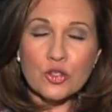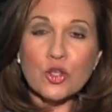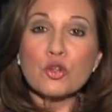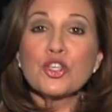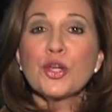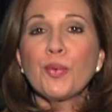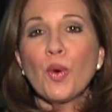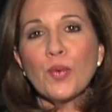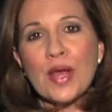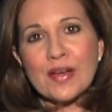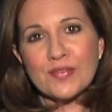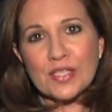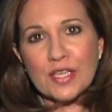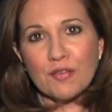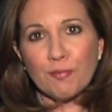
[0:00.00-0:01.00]
so she won't have to
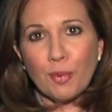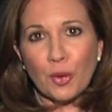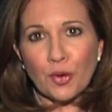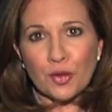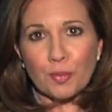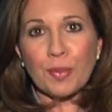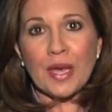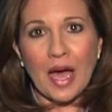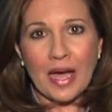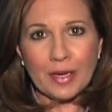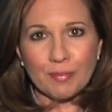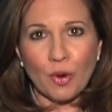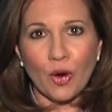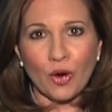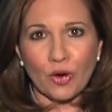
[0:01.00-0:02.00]
give birth behind
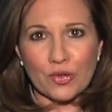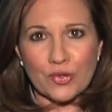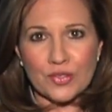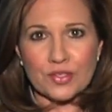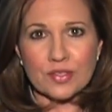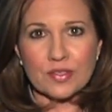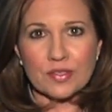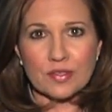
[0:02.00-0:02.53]
bars.